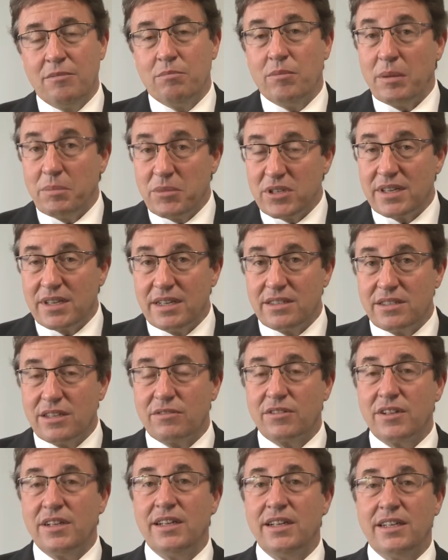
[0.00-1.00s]
Member states
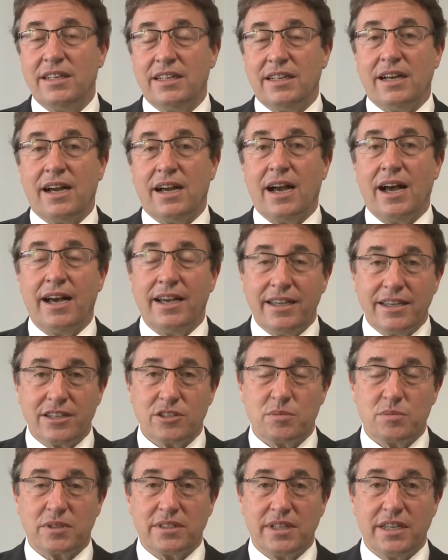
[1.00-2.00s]
have clearly high
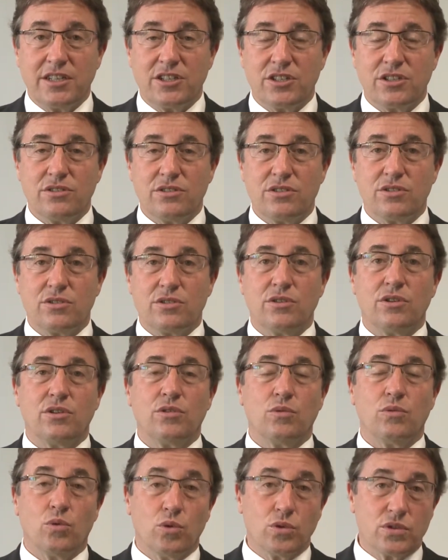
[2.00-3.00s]
expectations
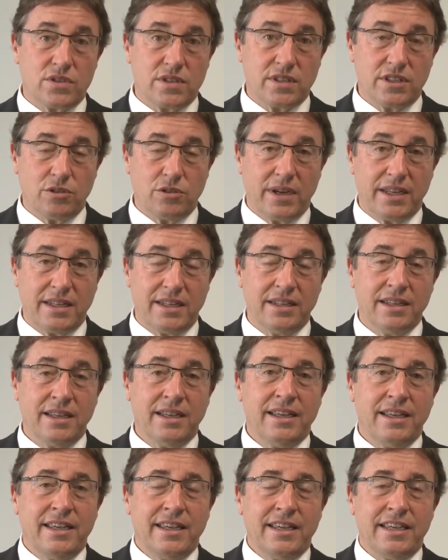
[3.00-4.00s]
towards the UN
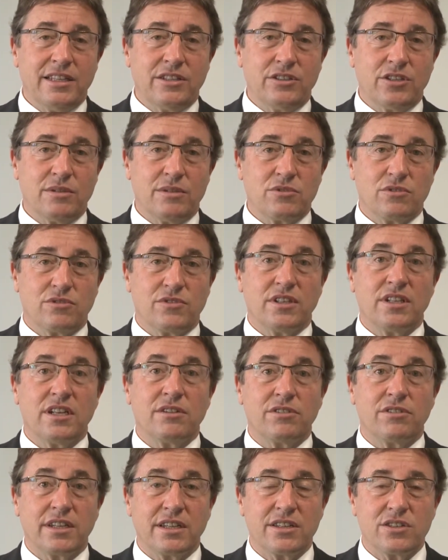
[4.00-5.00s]
in terms of
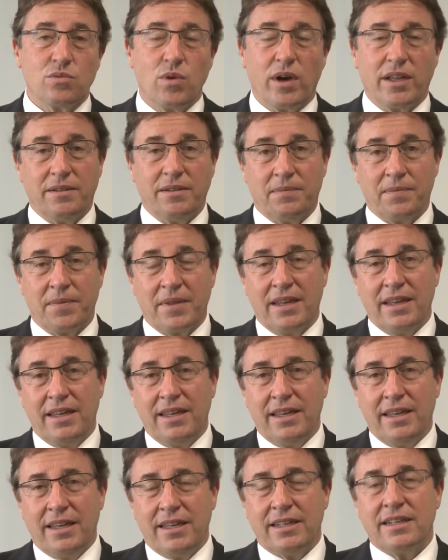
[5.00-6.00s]
delivering as one.
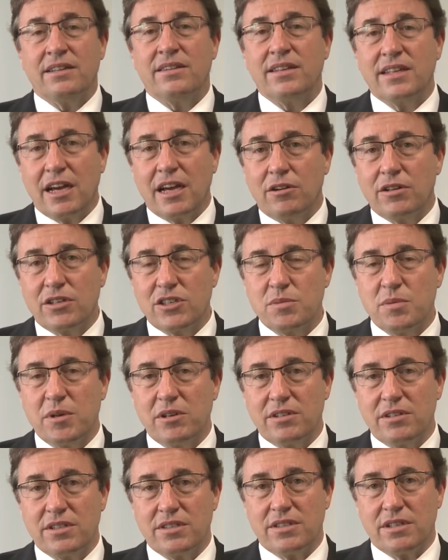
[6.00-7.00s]
And I think our
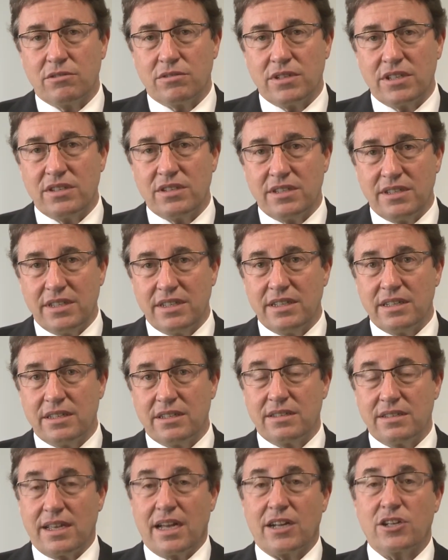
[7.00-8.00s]
experience in recent years
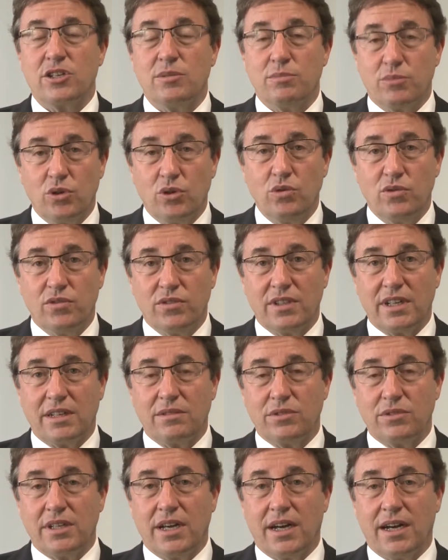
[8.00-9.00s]
has actually proven
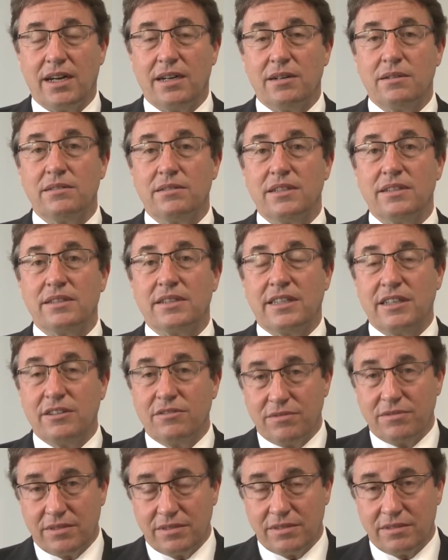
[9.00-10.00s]
that we are,
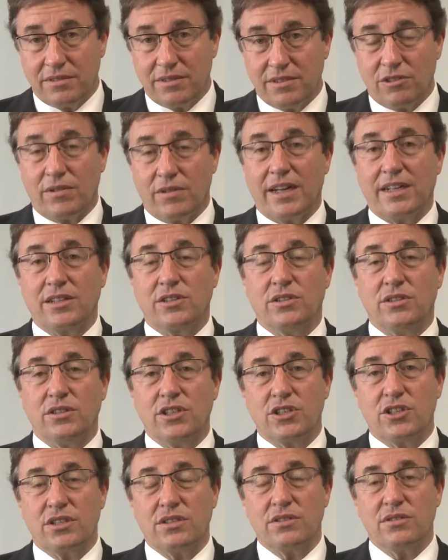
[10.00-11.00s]
given the right
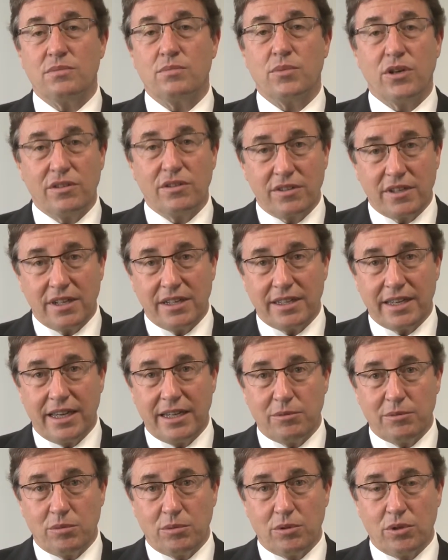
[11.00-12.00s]
conditions, perfectly
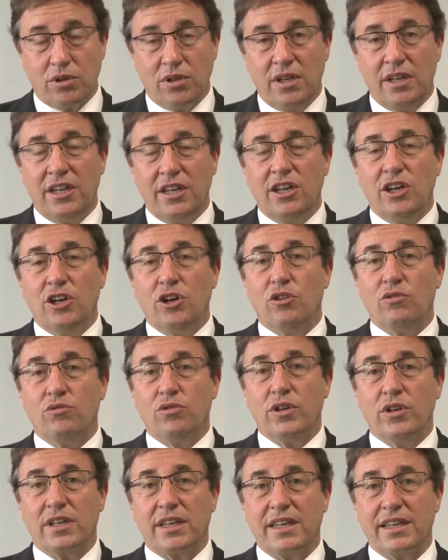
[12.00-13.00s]
capable of
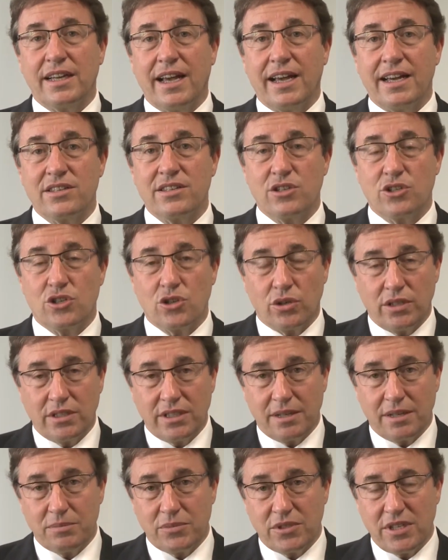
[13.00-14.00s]
working as a
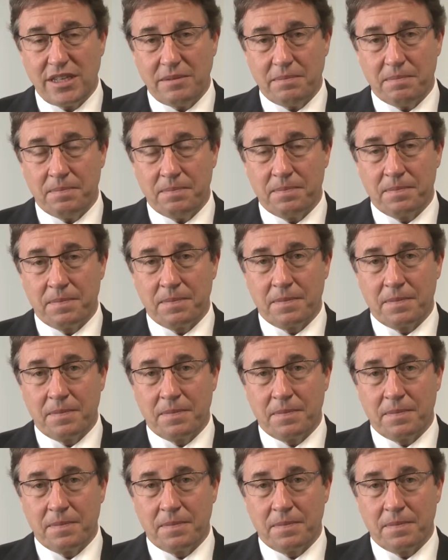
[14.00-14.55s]
joined up team.